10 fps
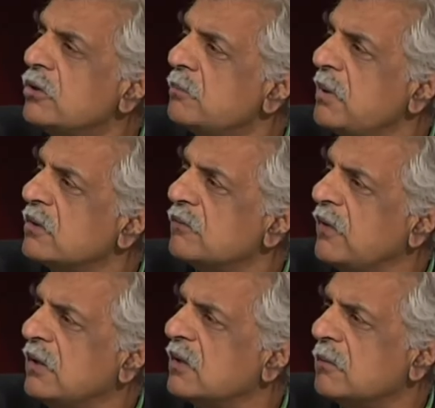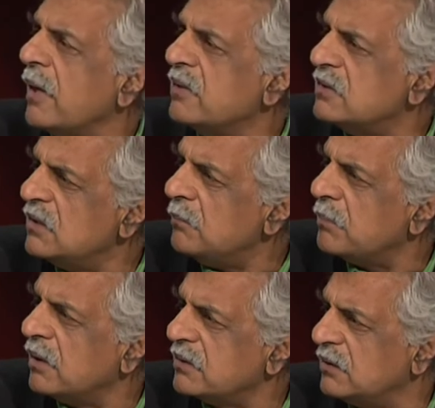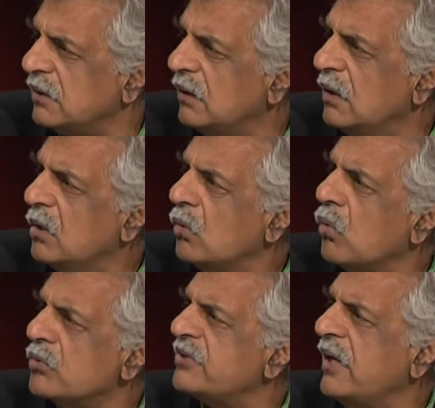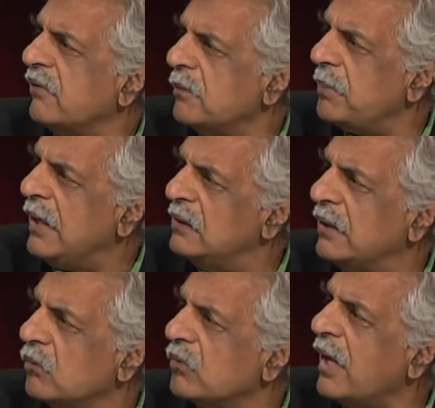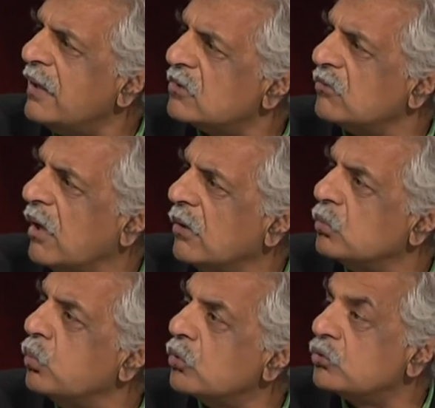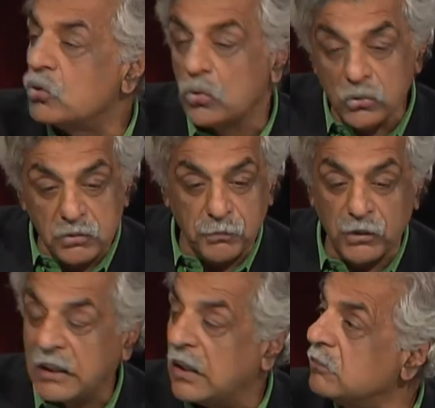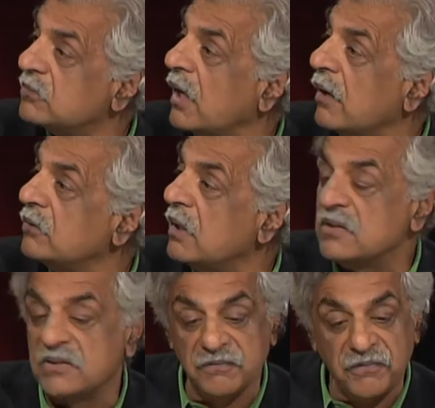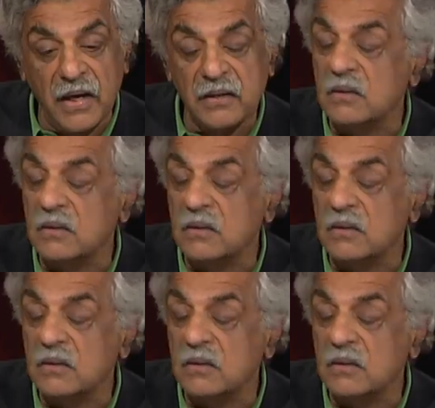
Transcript: to be defeated by the Tea Party or Sarah Palin or that crowd. What could bring him down is the fact